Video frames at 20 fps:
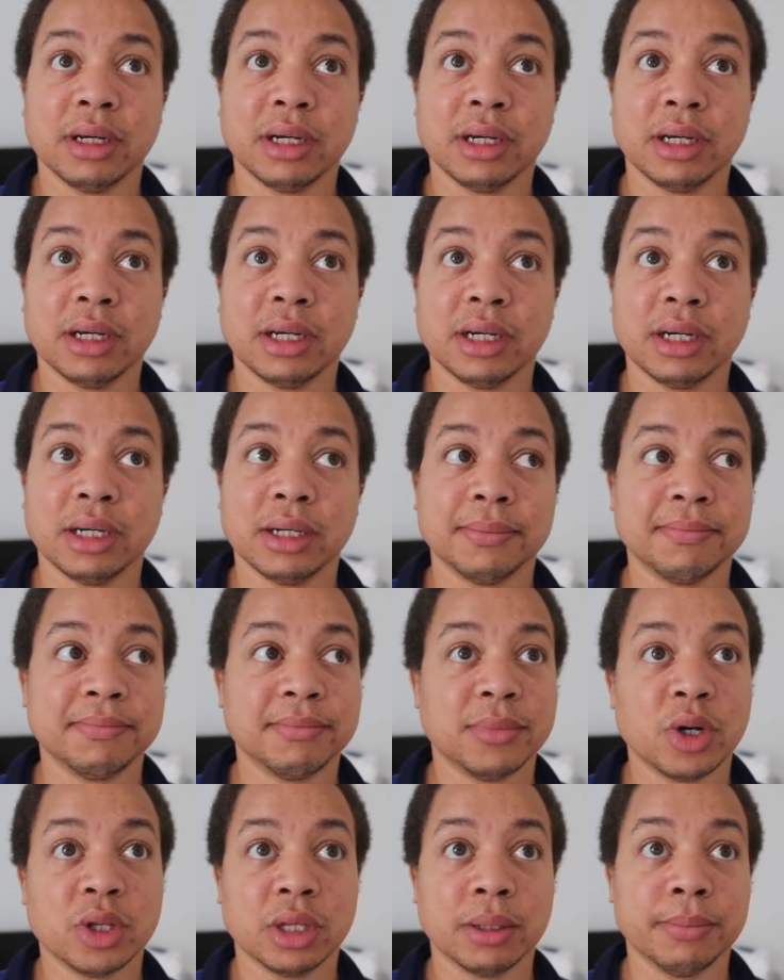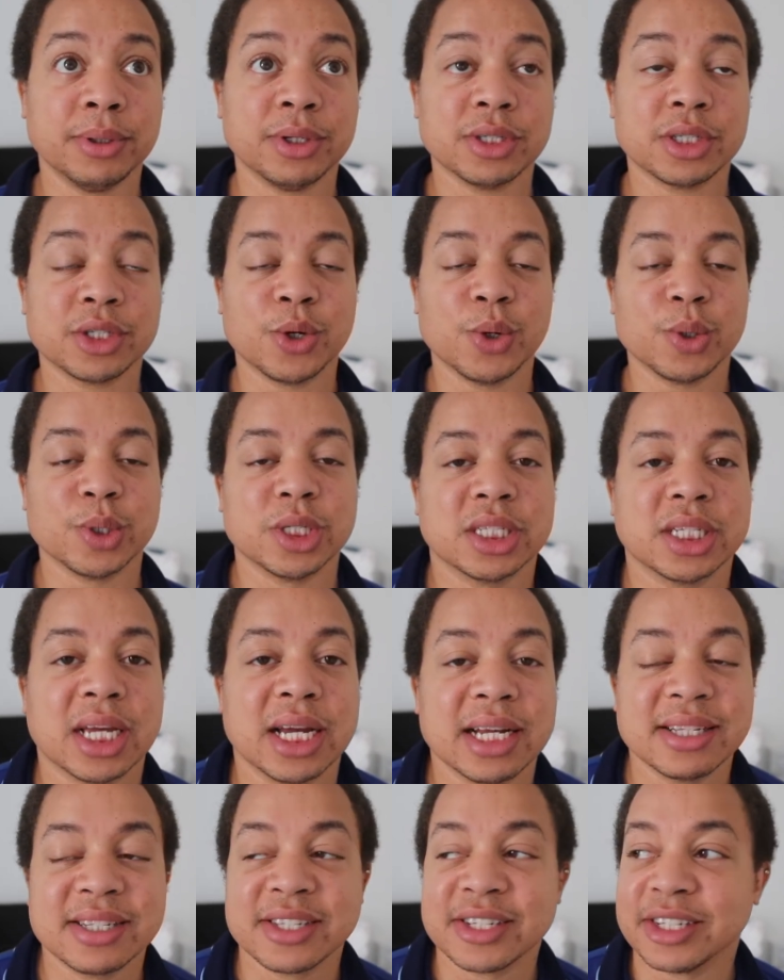um, on the bus causes
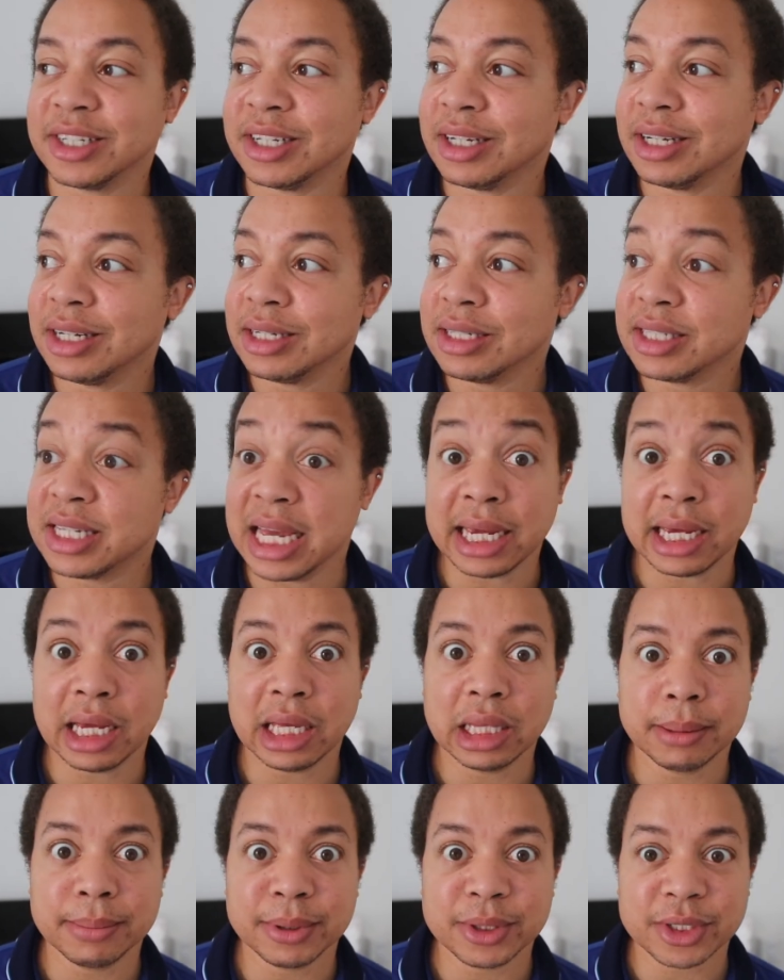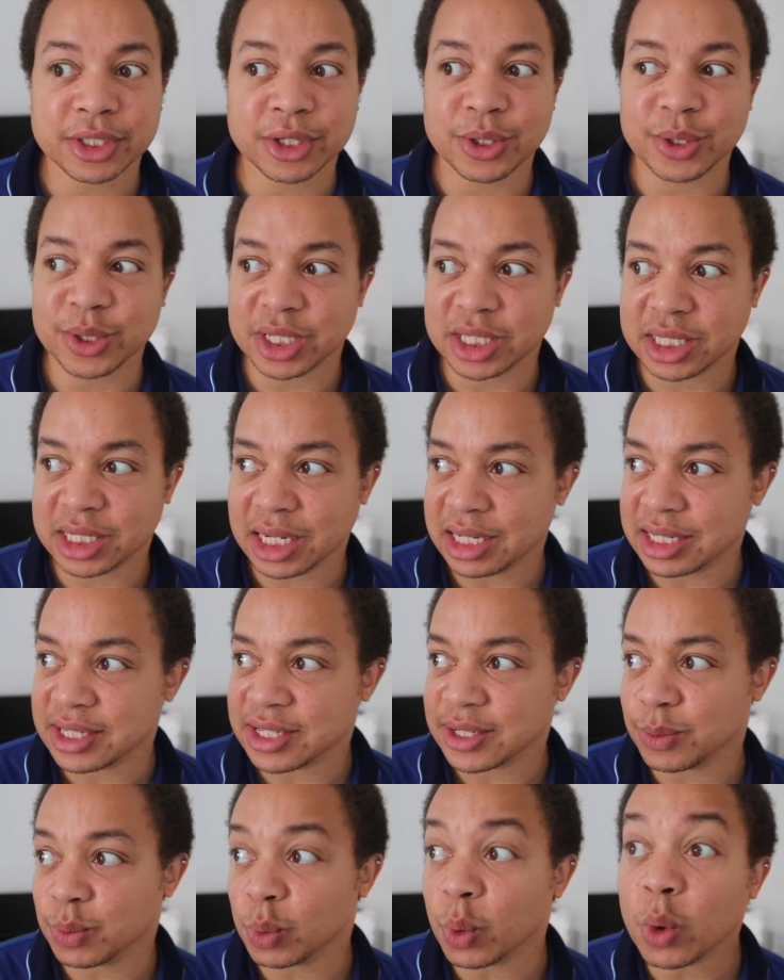cancer, taking the bus causes
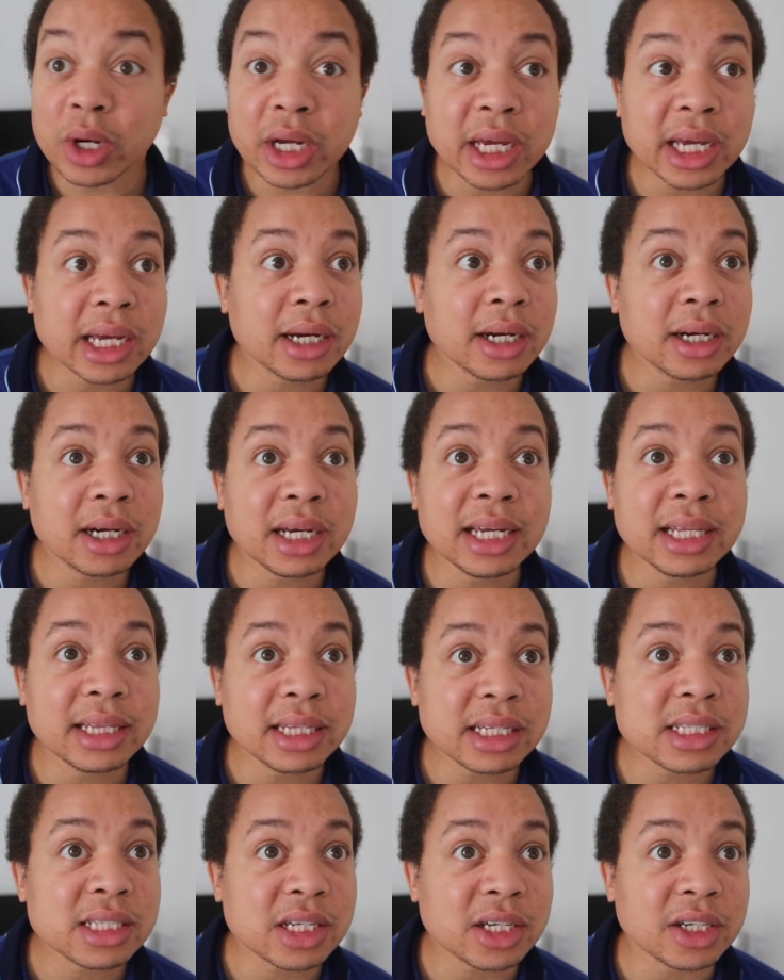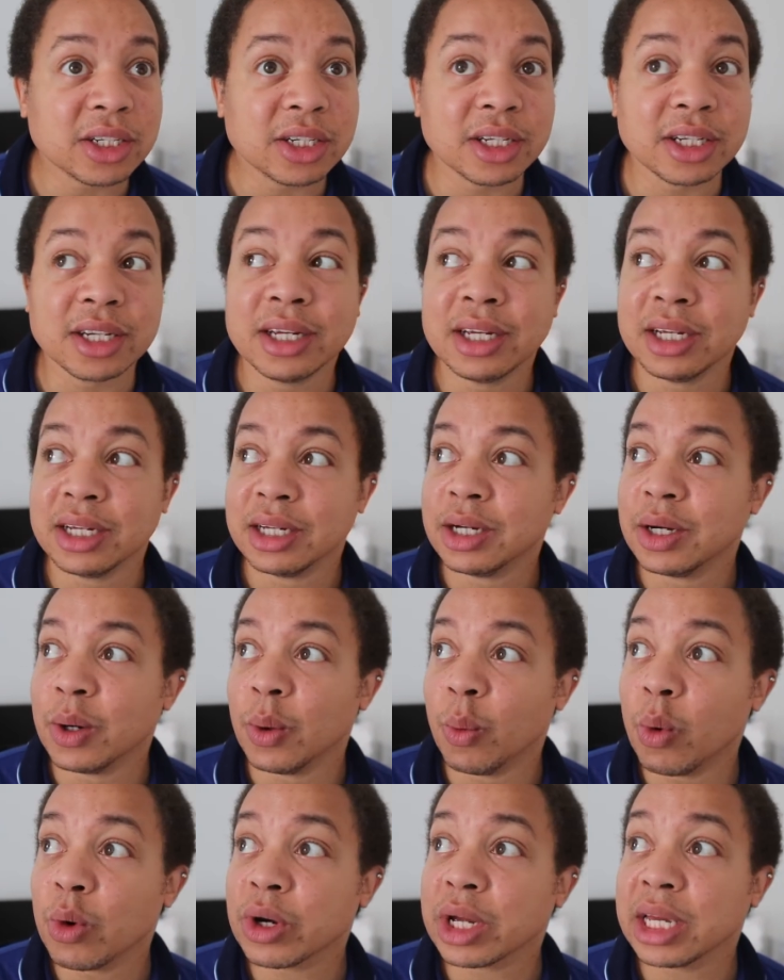cancer, walking in the sun,
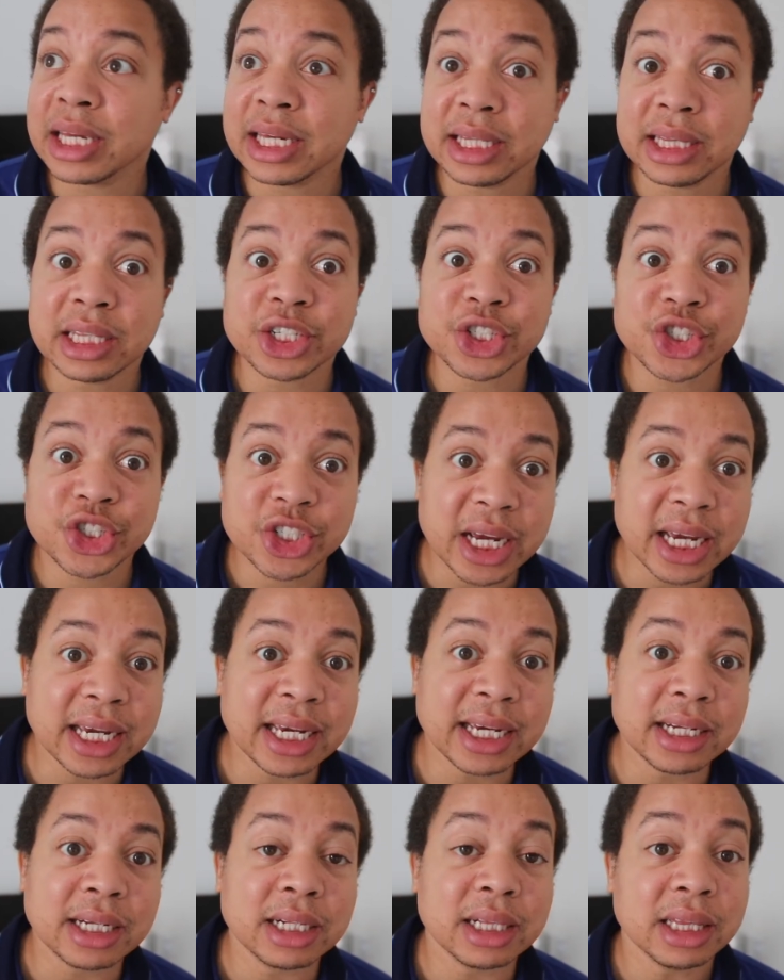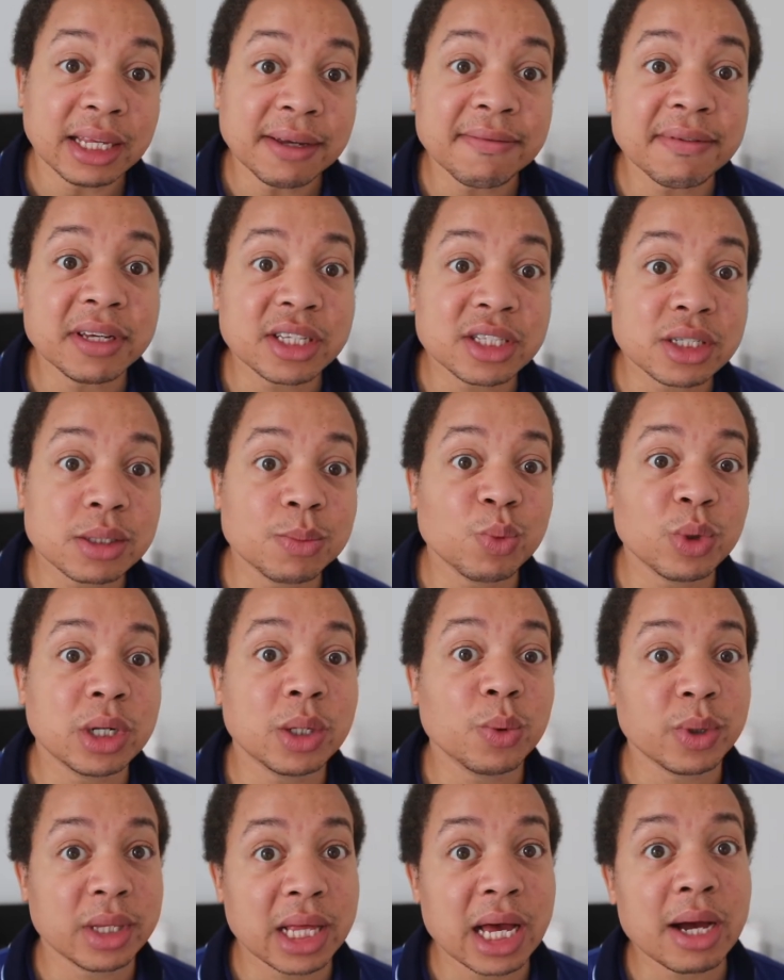walking in the shade, living
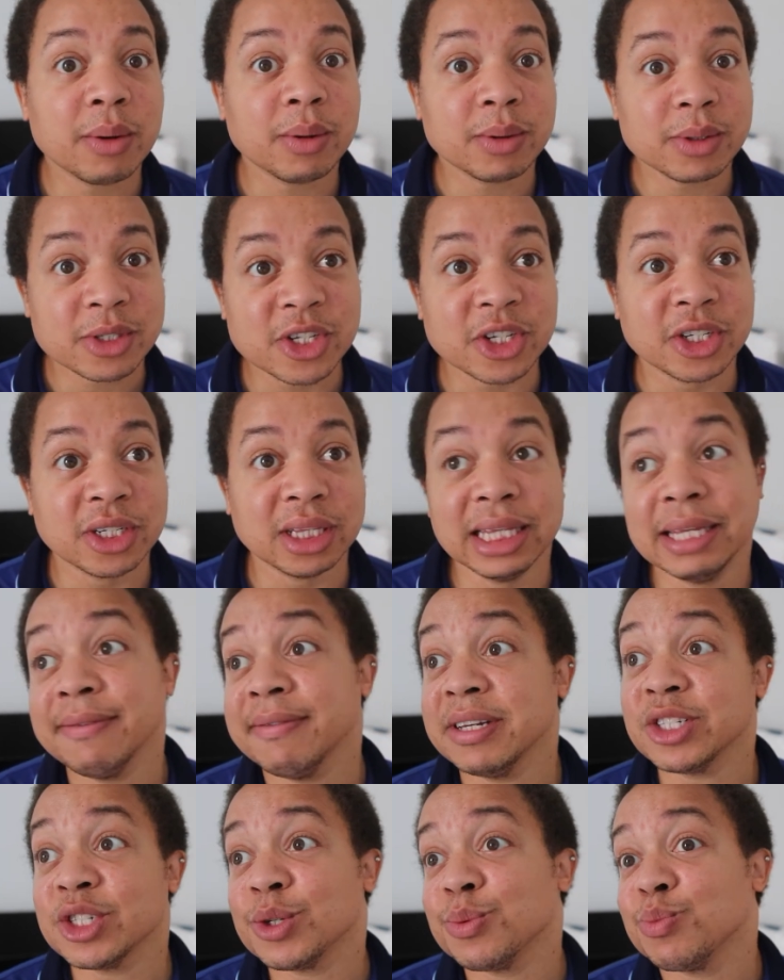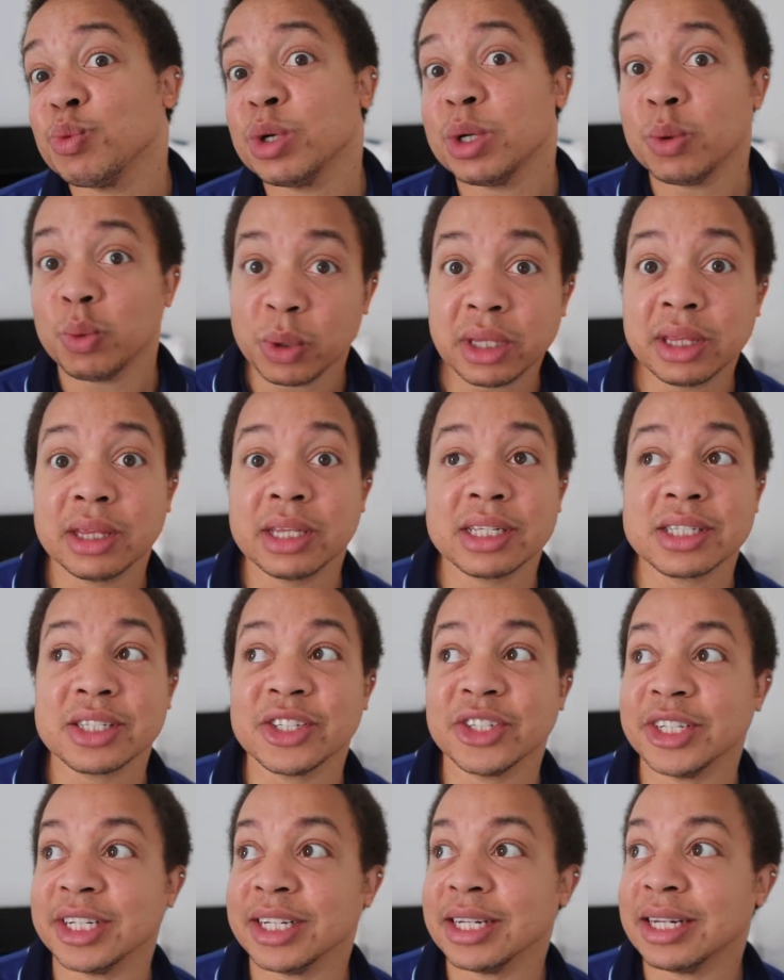somewhere without sun, living somewhere with the
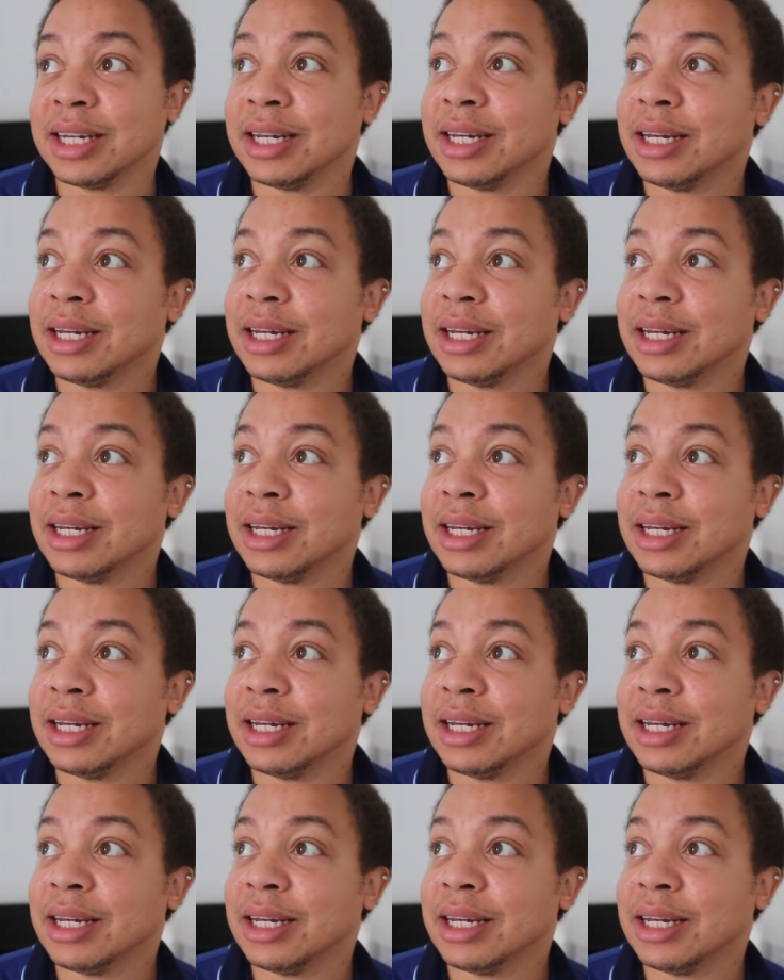sun.